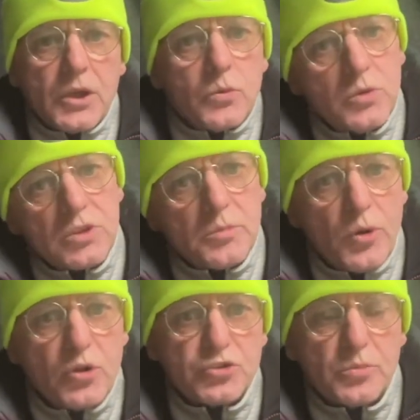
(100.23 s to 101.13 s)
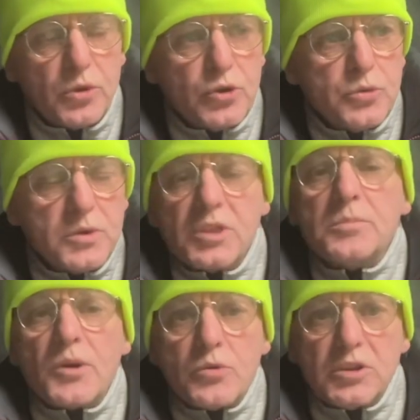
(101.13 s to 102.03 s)
We're the boys in blue, we're the
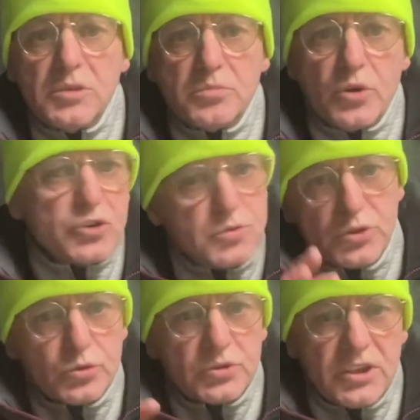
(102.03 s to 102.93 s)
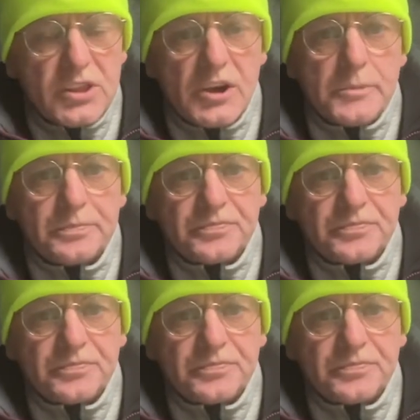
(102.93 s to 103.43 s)
Brilkeen boys, we don't do that.